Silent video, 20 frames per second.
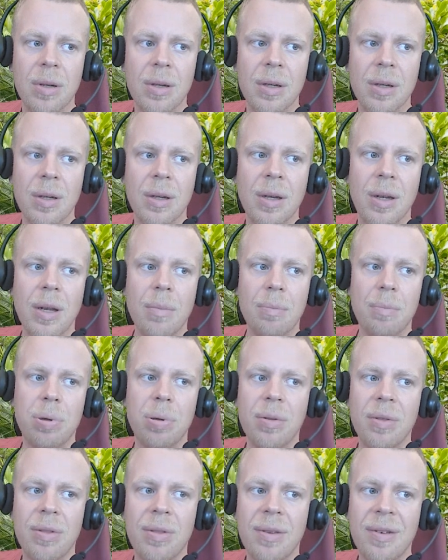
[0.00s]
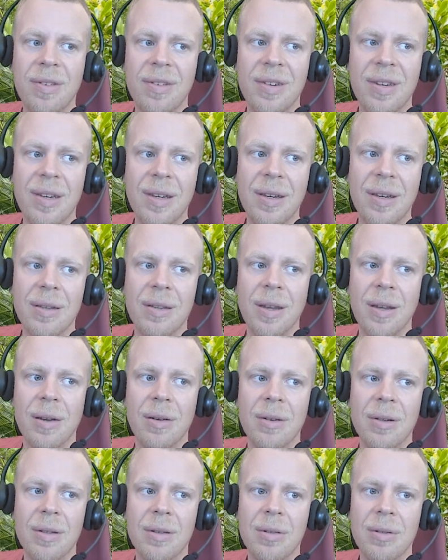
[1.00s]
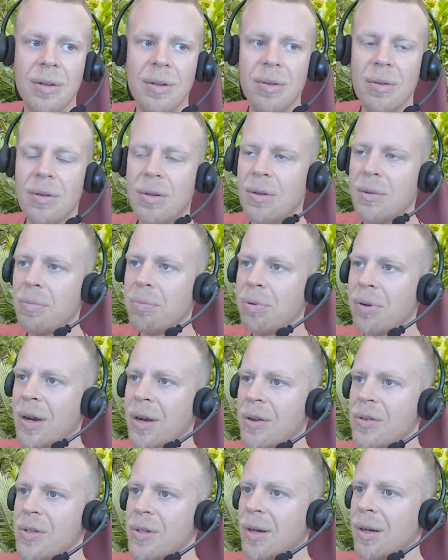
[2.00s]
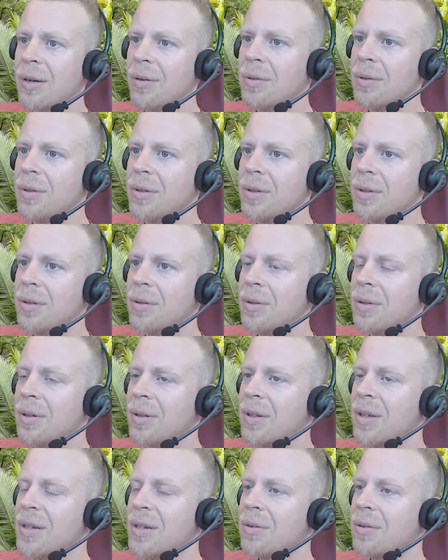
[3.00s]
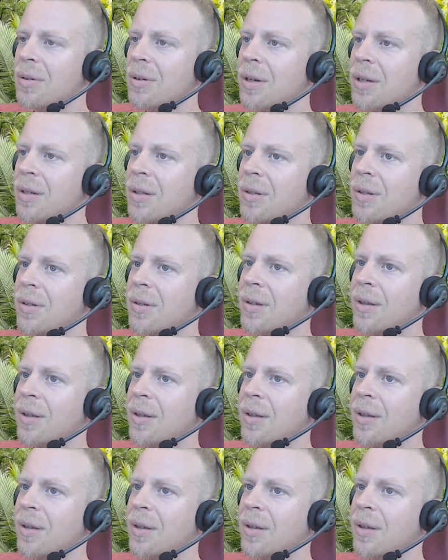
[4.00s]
want to put this here down into your browser or into your Discord